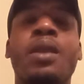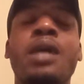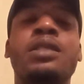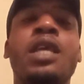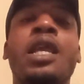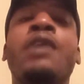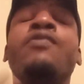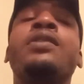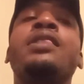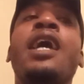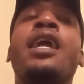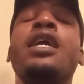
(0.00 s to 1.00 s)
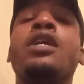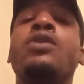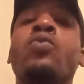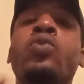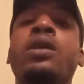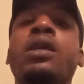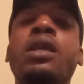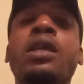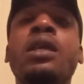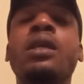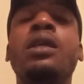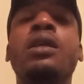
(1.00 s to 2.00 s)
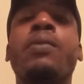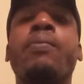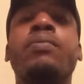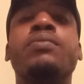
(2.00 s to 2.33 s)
I say everything we eat